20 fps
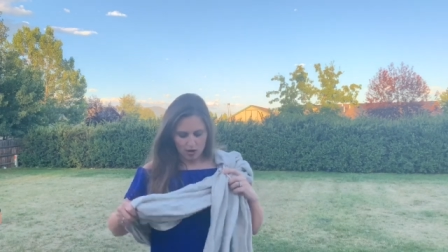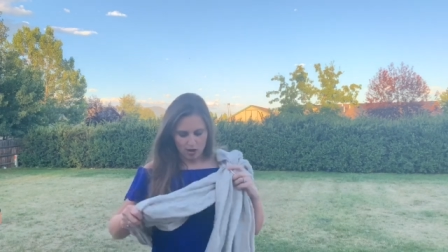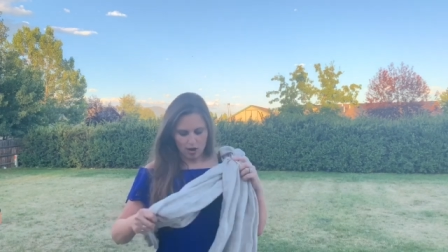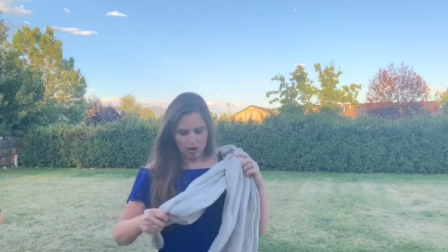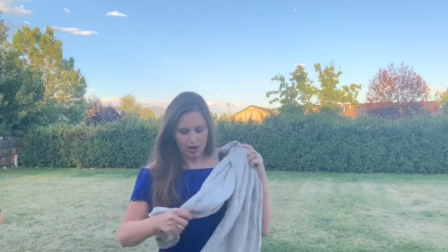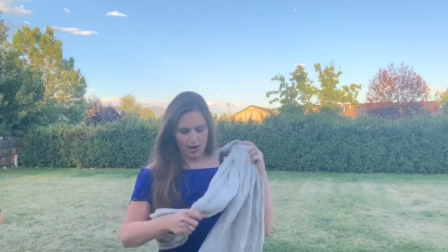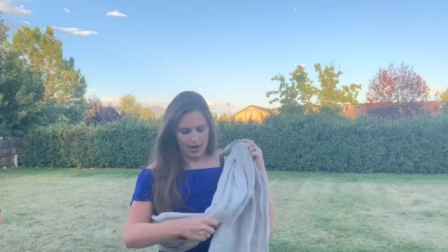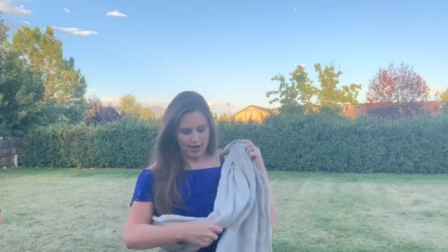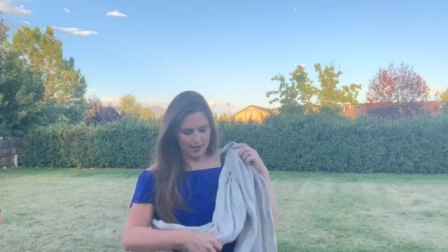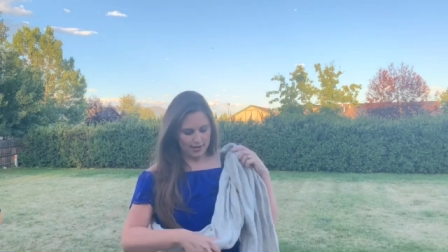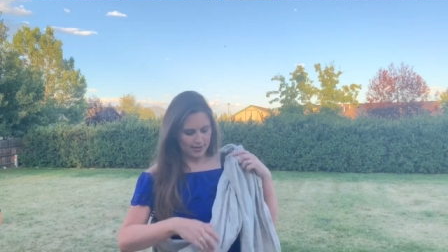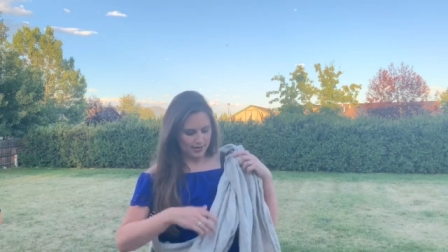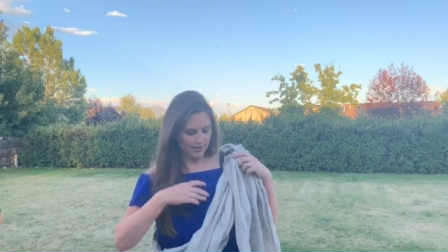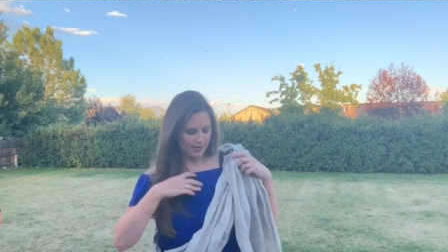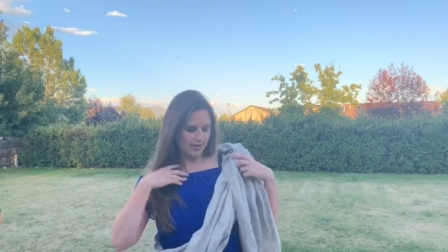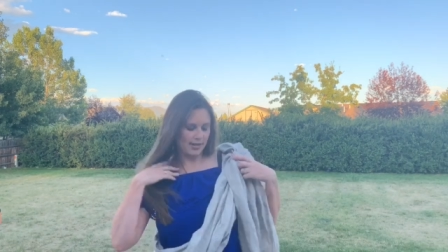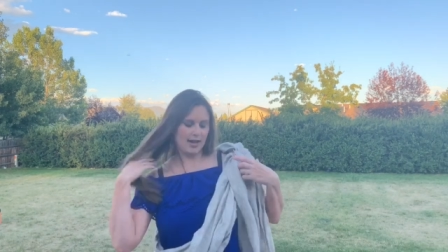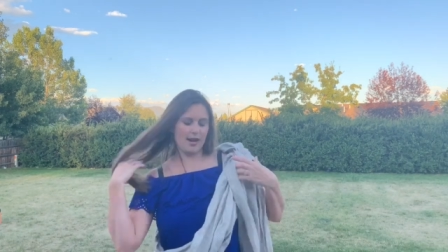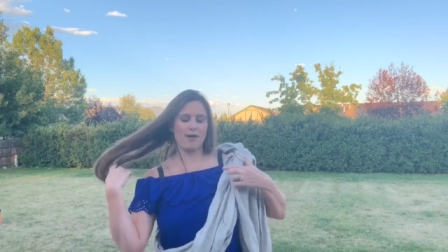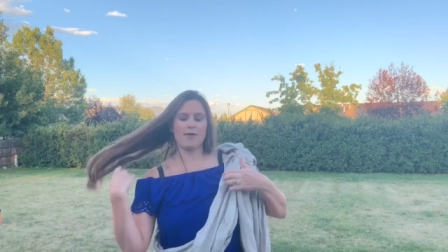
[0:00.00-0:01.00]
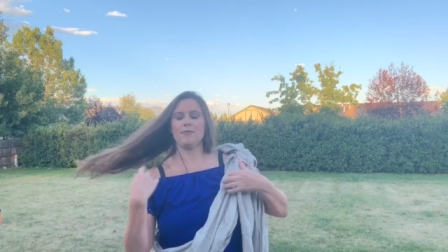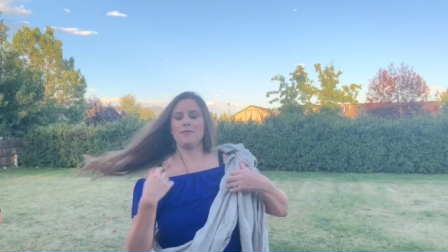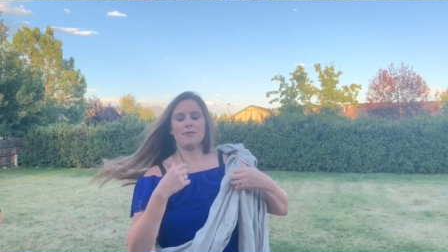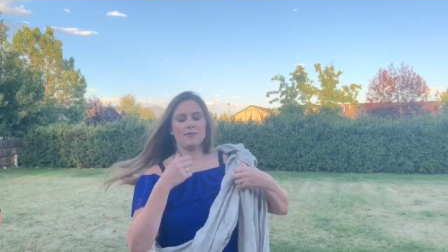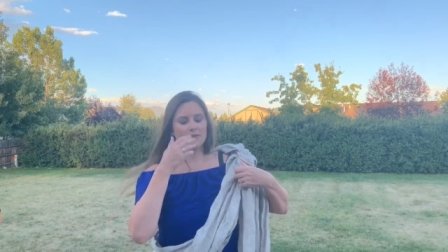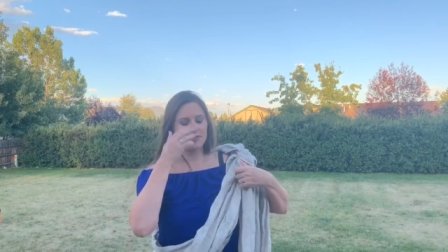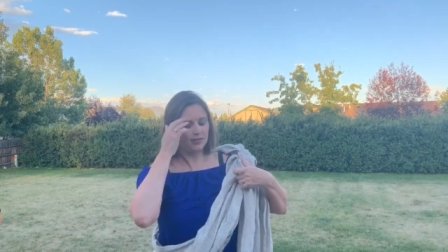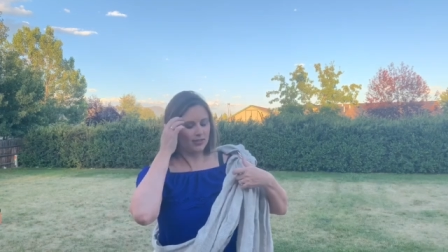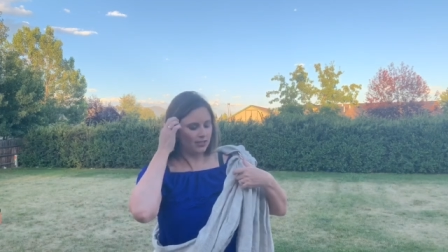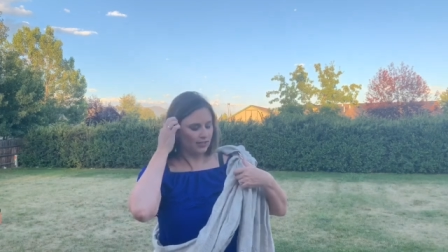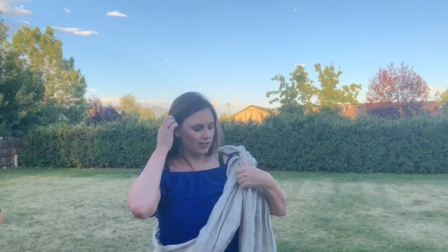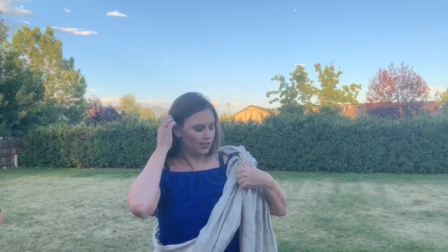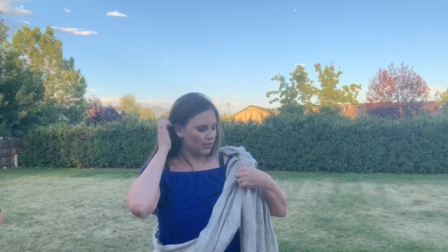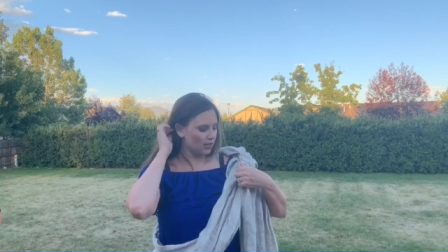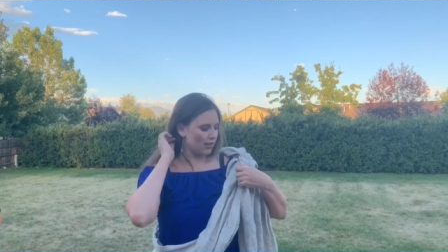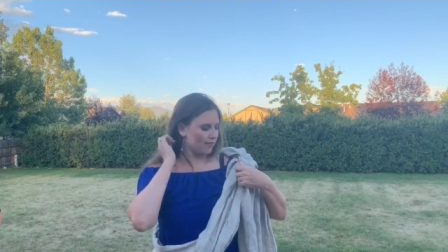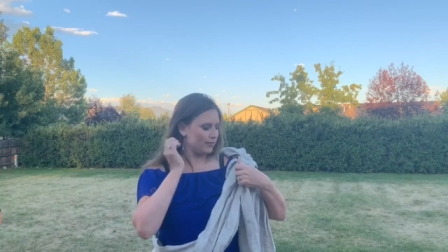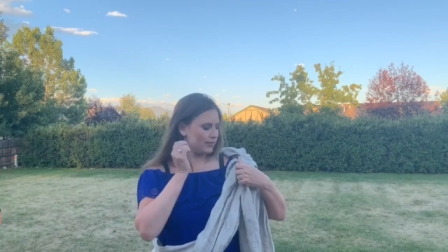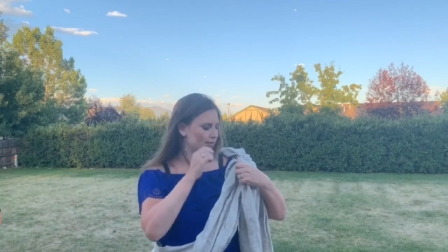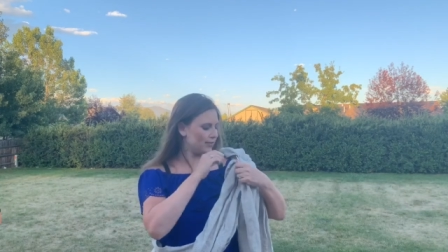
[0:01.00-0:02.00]
Alright, now this is
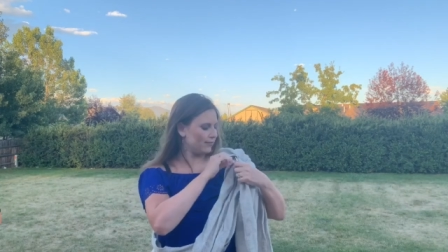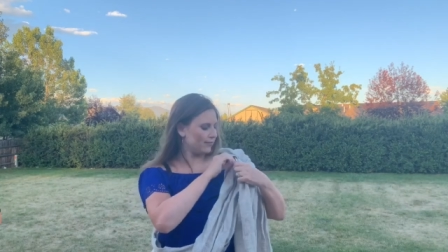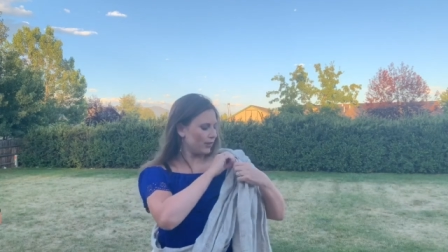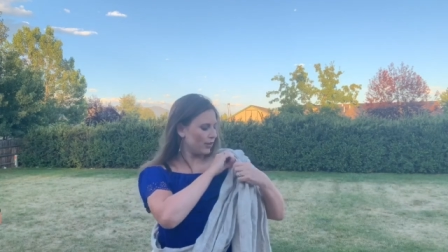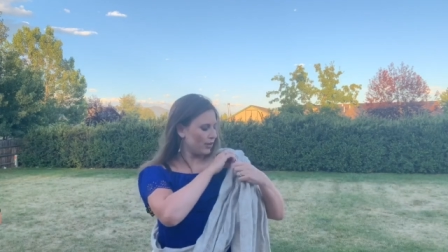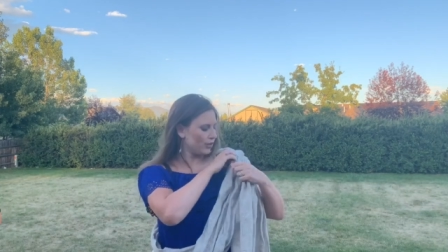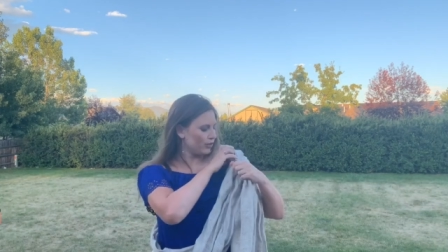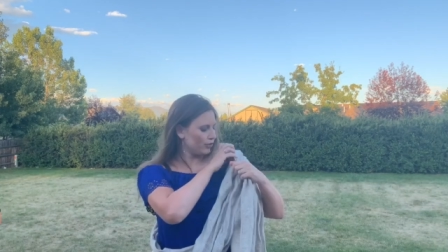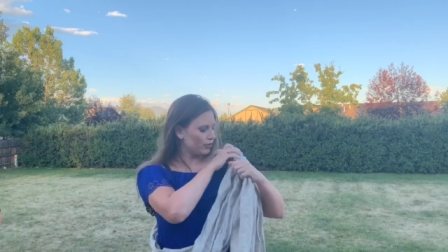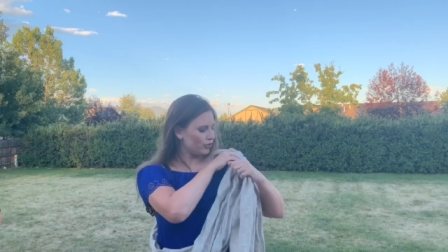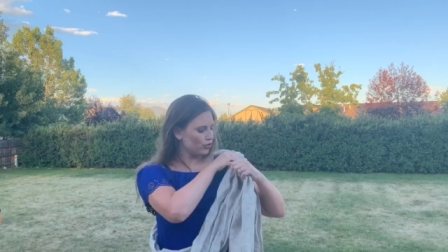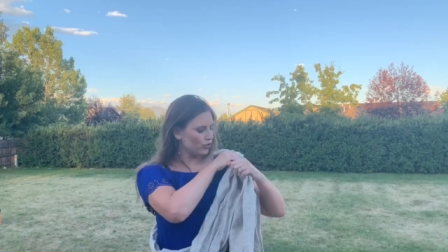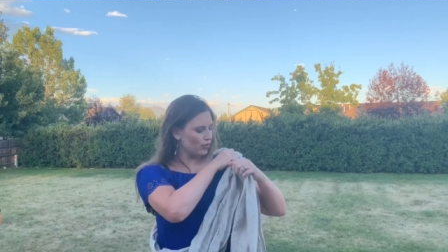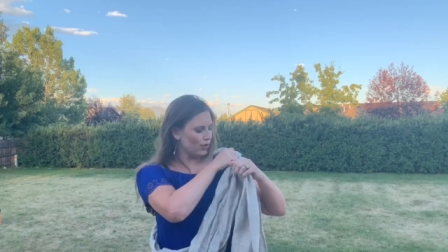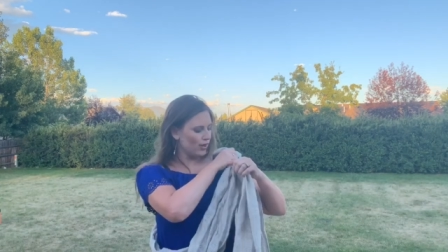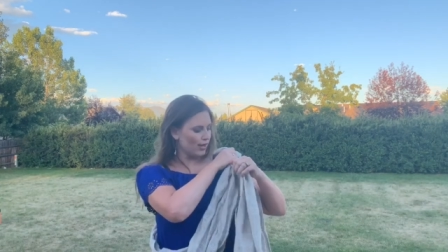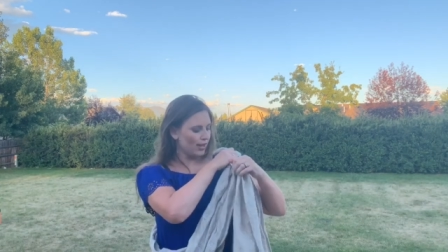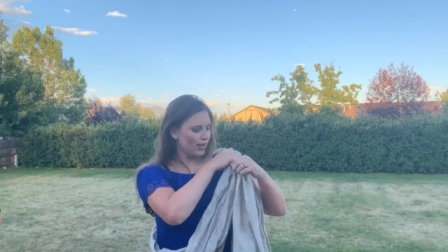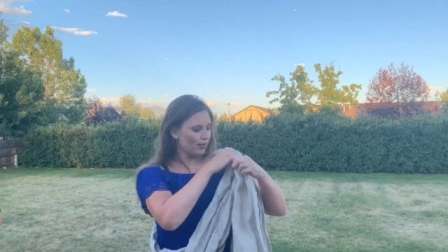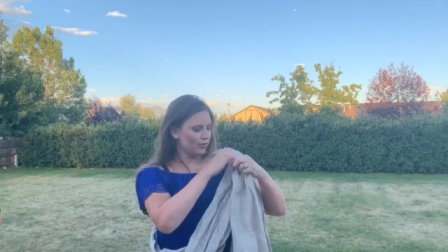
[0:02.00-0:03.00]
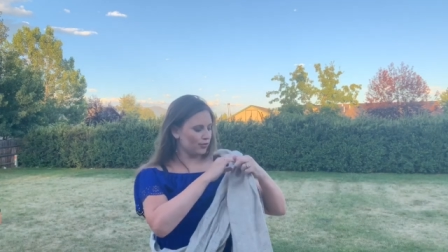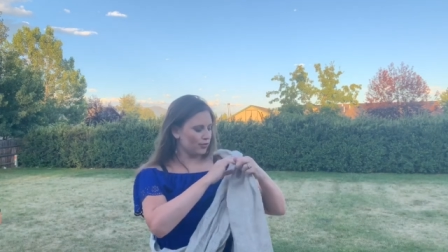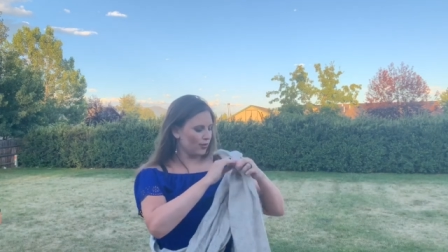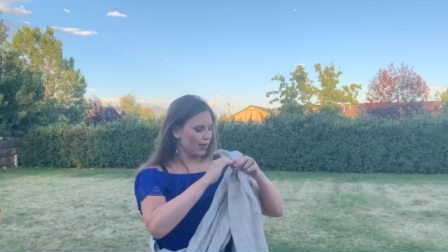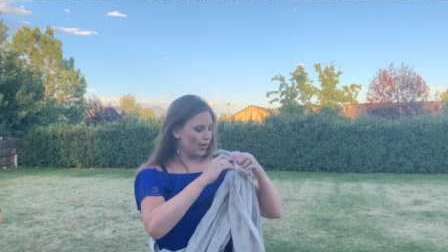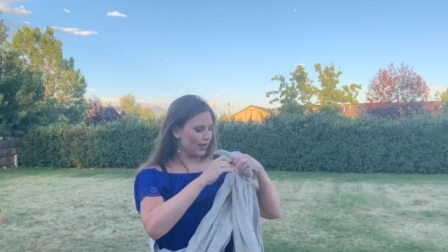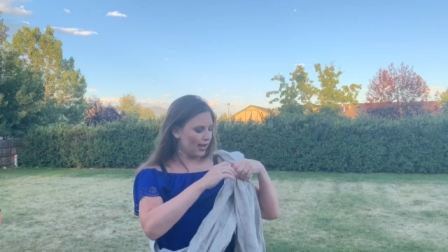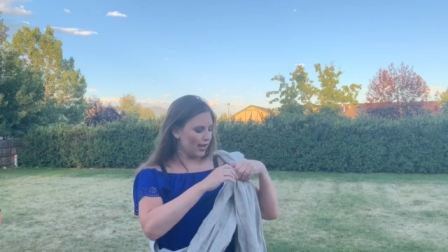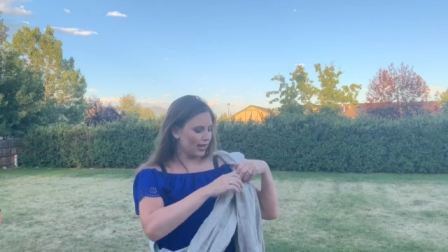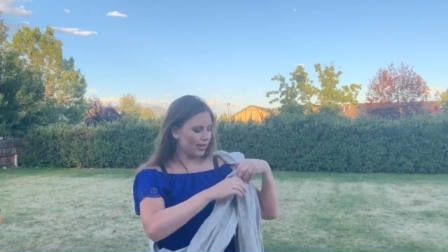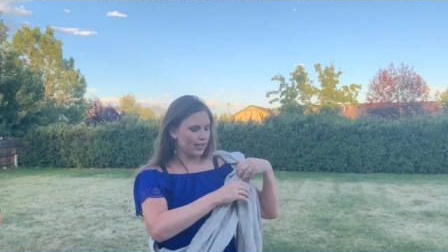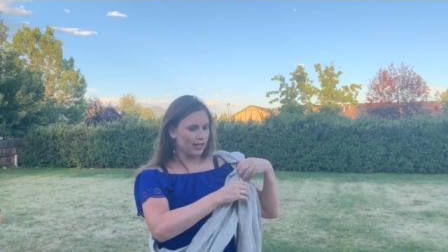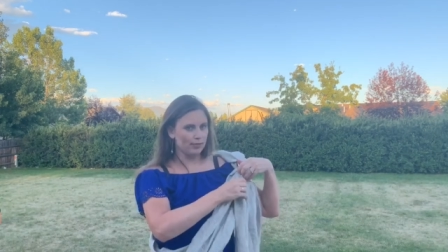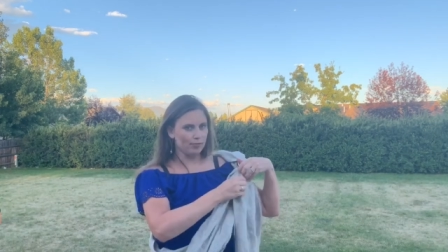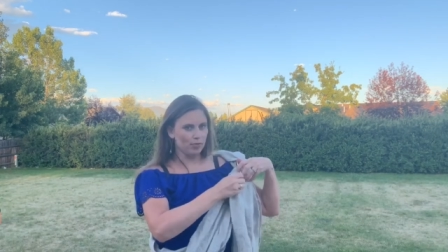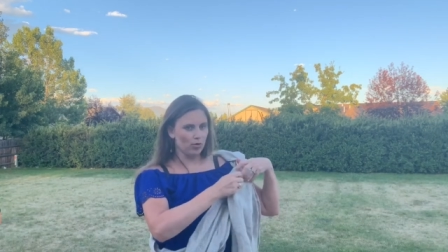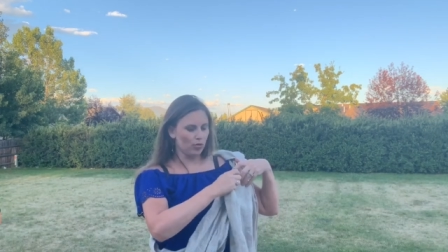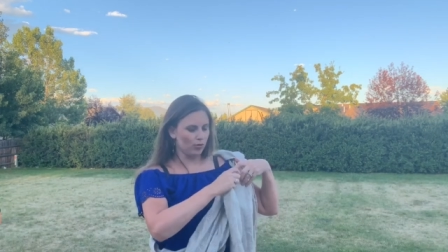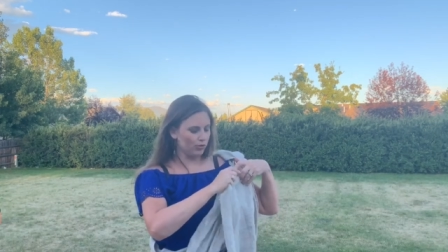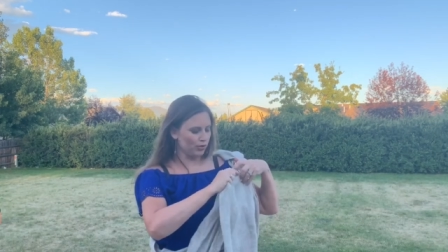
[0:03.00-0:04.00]
obviously very loose right now, so I kind of keep
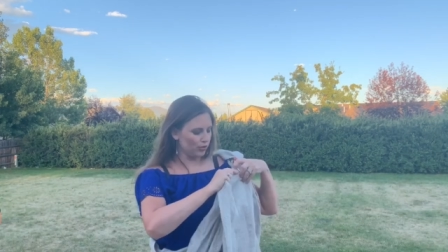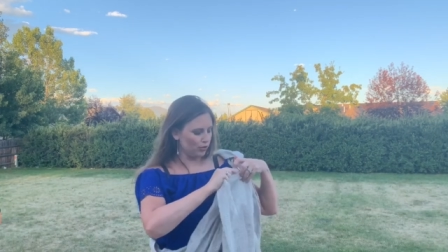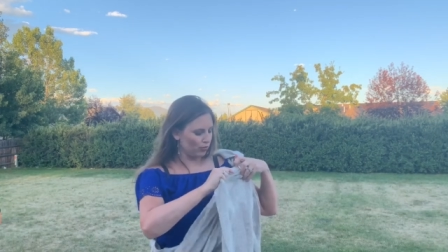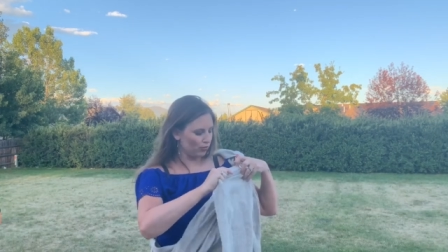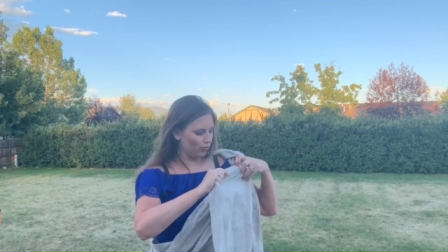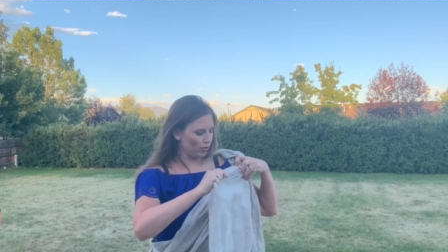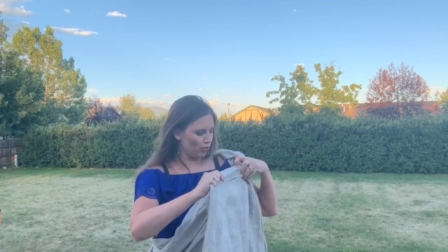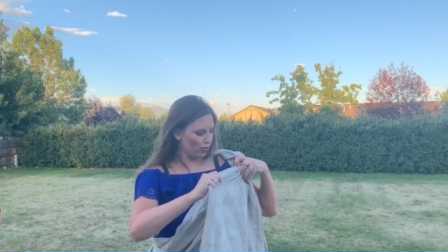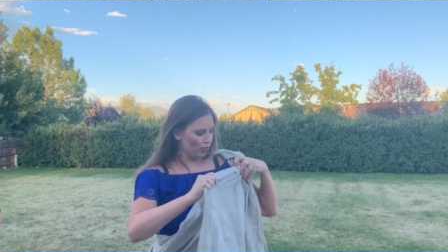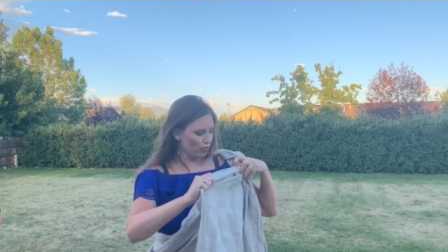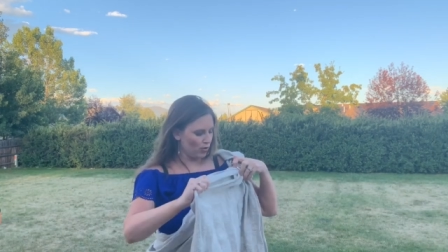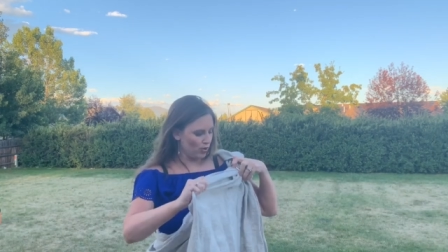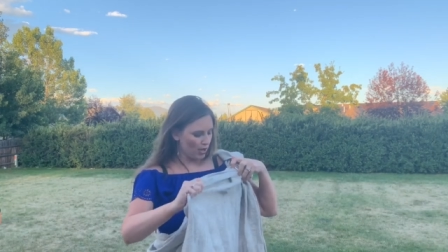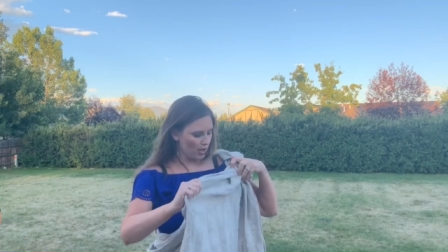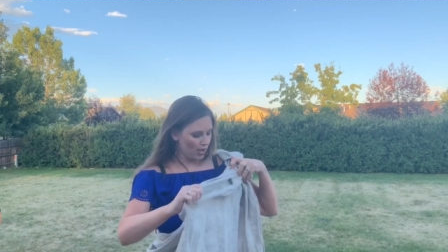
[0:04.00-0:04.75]
pulling it through.